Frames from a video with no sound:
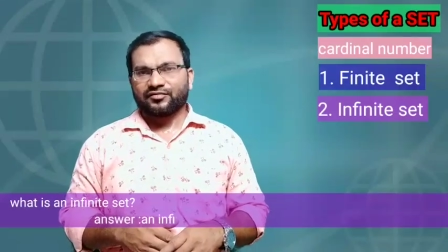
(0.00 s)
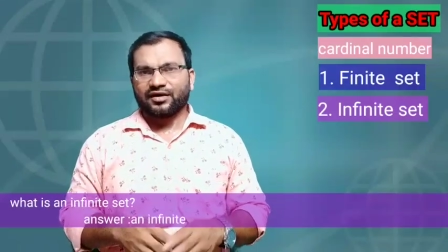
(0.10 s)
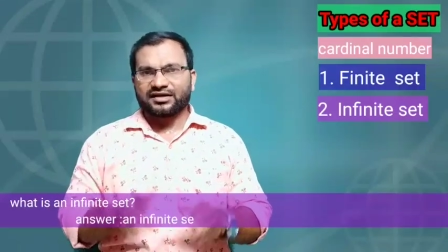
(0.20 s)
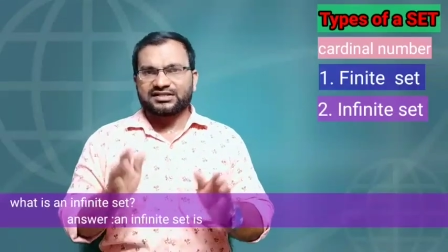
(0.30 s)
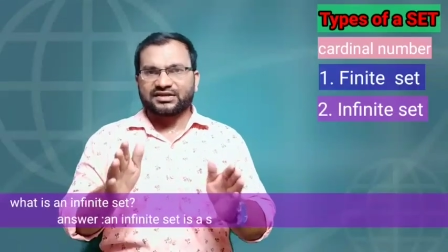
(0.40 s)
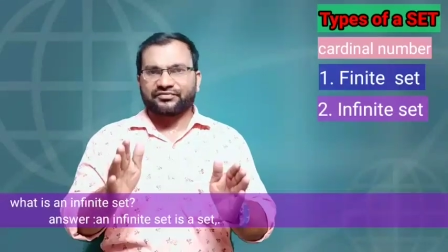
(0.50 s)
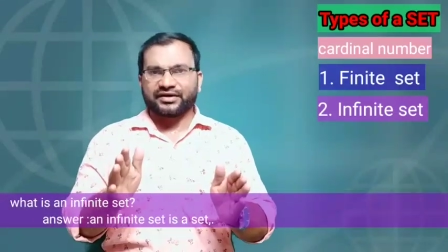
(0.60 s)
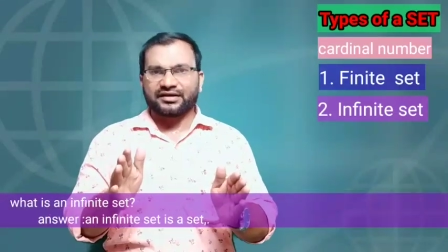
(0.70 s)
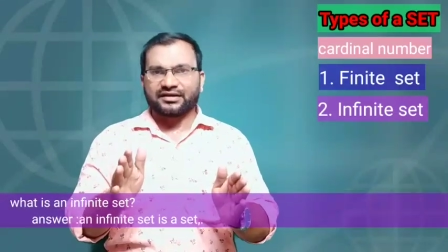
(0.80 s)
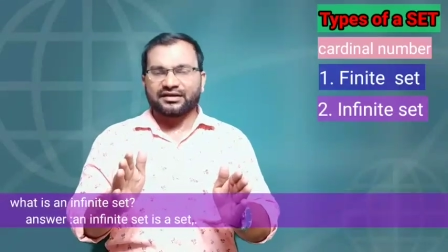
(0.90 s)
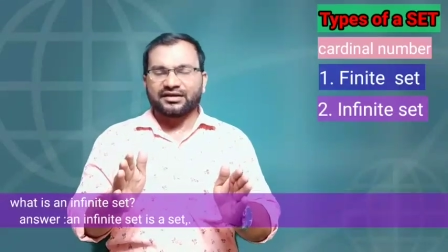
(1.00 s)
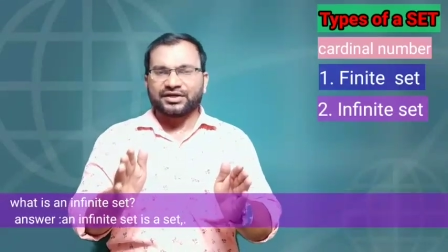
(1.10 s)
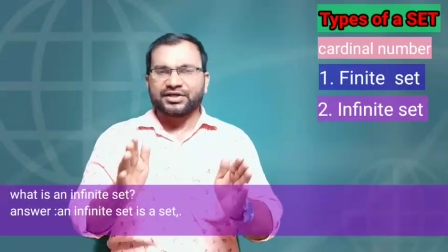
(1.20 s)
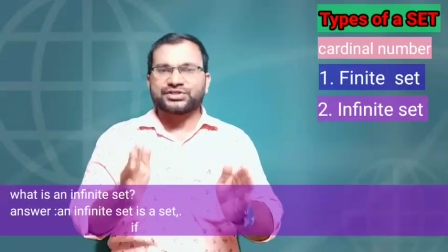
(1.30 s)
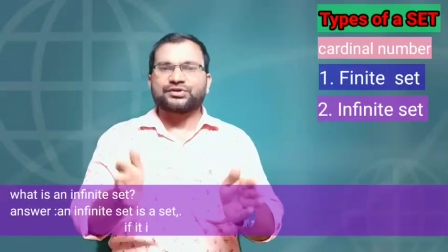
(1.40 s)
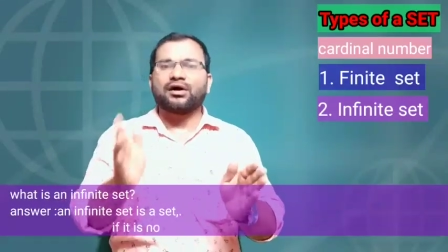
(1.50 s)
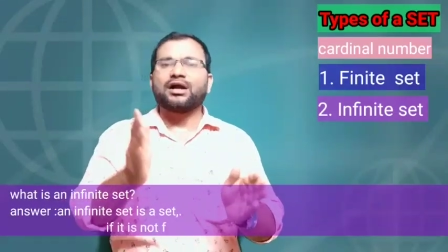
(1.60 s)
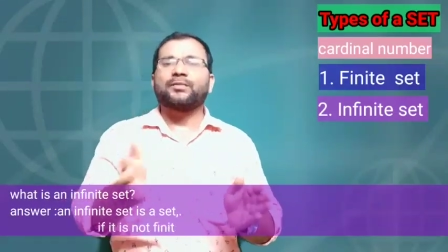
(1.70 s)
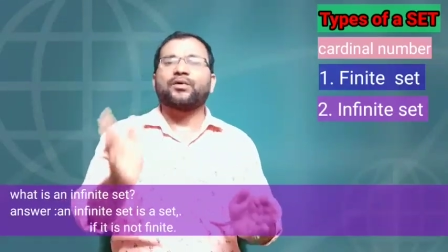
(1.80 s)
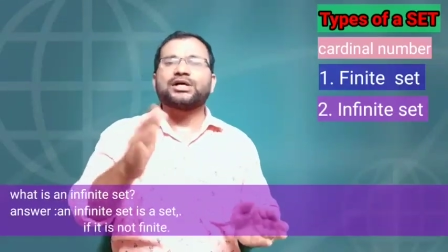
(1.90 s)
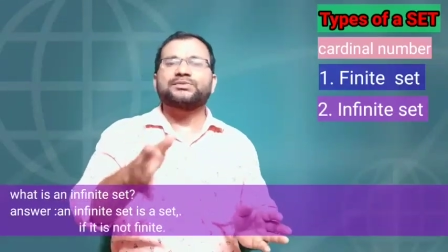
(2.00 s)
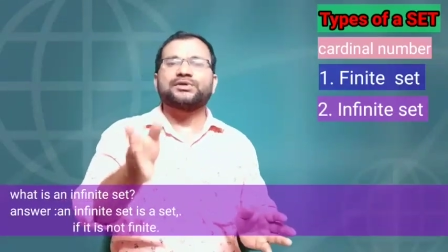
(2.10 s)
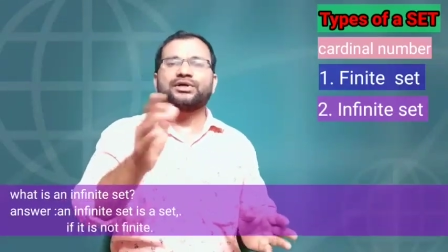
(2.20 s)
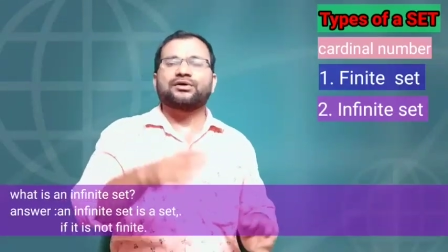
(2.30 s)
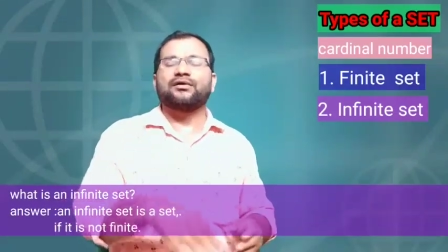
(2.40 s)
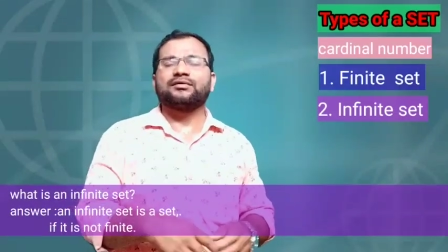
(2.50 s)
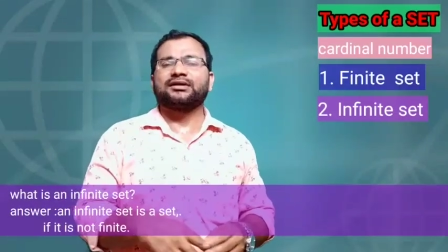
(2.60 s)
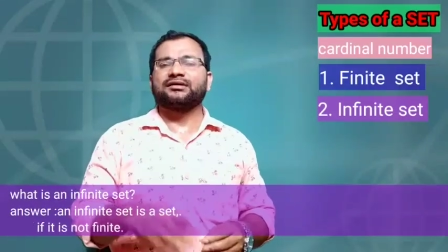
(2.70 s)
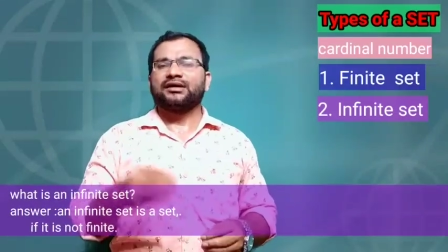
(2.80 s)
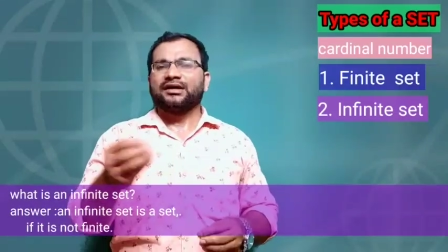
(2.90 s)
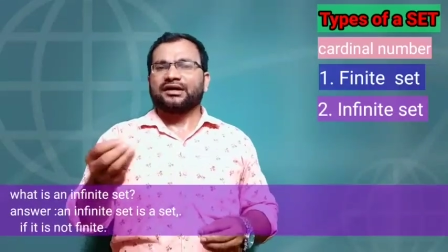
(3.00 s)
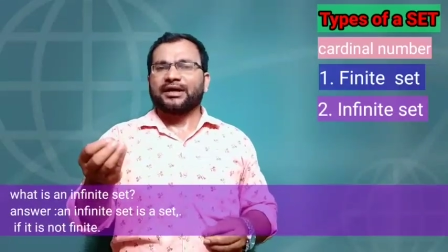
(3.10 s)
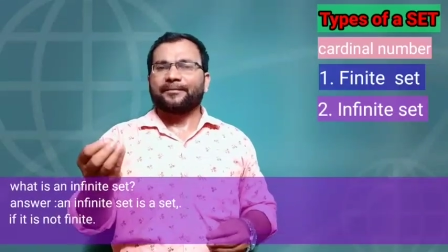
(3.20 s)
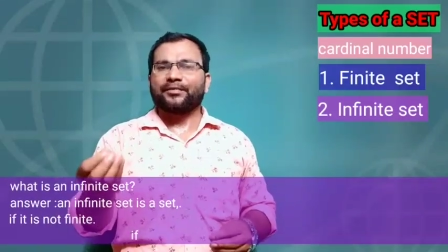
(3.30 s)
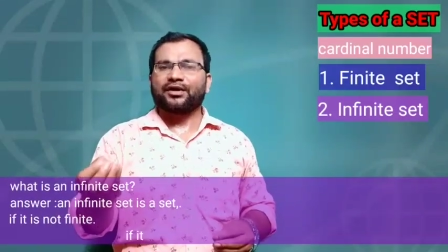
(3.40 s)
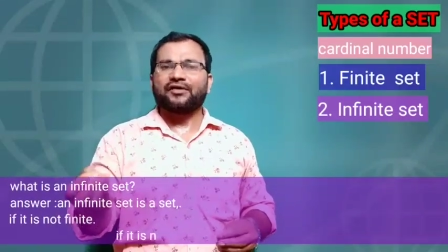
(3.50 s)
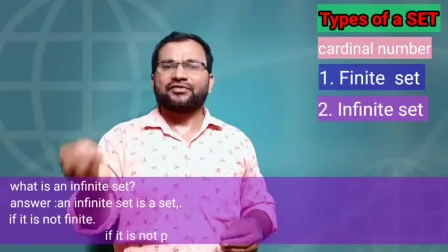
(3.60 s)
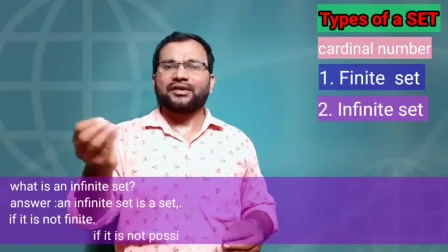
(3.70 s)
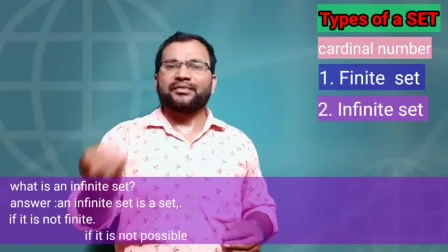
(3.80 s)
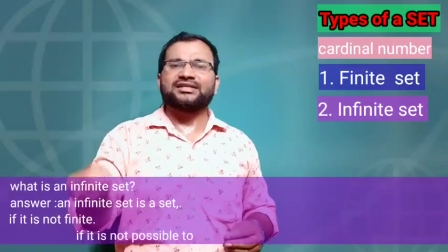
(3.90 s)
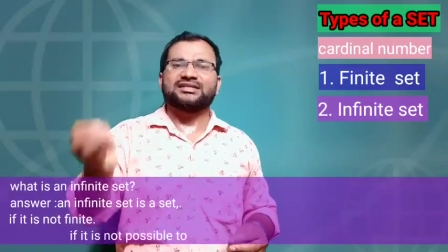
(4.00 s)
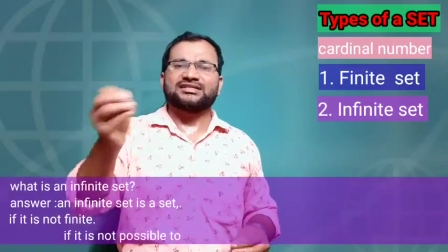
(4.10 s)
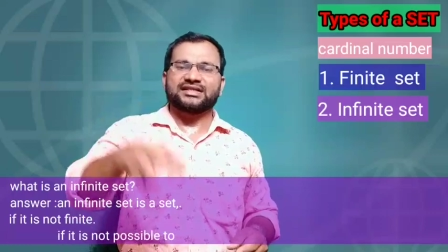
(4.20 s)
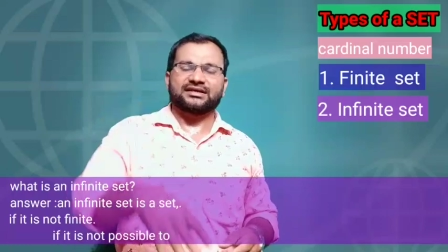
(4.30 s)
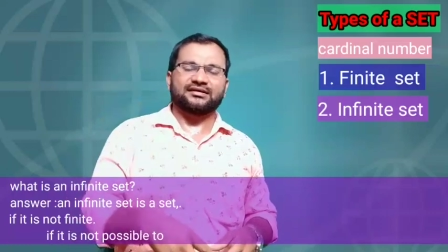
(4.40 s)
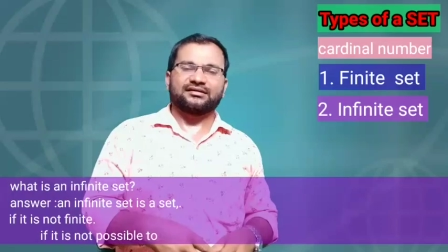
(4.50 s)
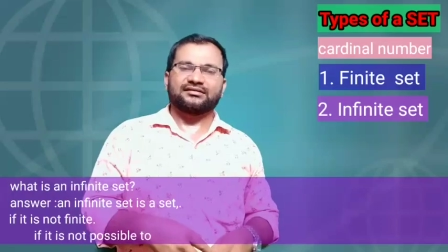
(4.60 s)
What is infinite? It is not possible to count number of elements in set.